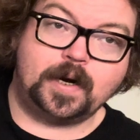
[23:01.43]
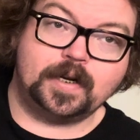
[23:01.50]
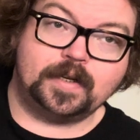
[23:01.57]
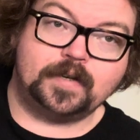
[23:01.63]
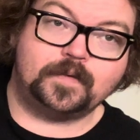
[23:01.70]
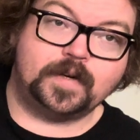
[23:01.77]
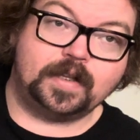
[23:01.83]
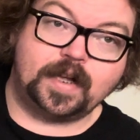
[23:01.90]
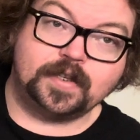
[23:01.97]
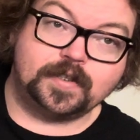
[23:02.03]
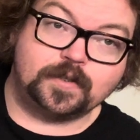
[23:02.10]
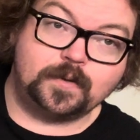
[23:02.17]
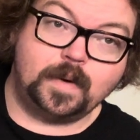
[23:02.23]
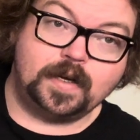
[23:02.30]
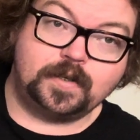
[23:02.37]
it and realized
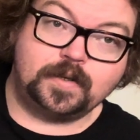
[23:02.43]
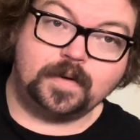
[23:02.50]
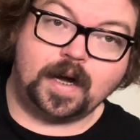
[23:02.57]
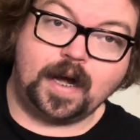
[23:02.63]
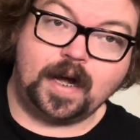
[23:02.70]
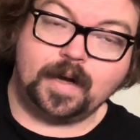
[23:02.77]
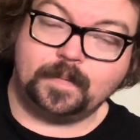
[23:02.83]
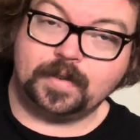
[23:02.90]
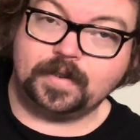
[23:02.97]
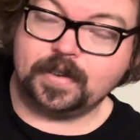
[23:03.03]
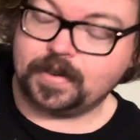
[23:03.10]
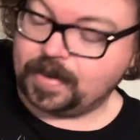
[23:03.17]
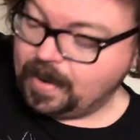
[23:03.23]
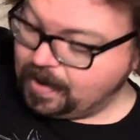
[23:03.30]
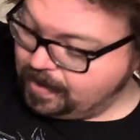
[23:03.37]
it's way too hot. But
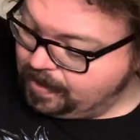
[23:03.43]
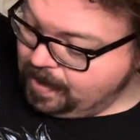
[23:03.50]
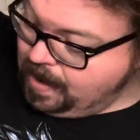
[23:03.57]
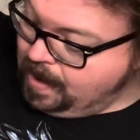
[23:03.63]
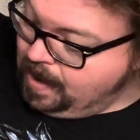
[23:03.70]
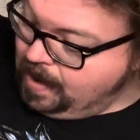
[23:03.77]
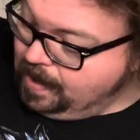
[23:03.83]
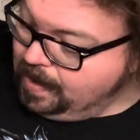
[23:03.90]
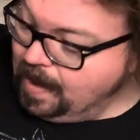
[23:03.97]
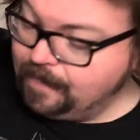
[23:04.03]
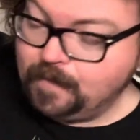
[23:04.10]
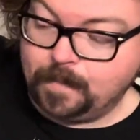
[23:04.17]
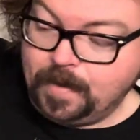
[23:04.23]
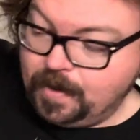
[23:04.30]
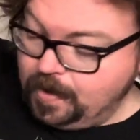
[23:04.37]
this thing has never
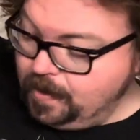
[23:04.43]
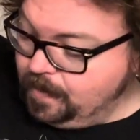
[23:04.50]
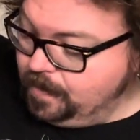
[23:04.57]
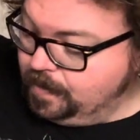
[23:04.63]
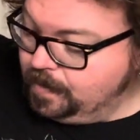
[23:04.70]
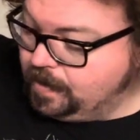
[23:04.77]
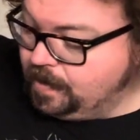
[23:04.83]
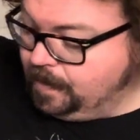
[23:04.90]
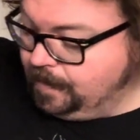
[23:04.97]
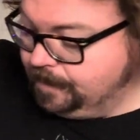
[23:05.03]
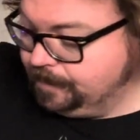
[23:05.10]
been used.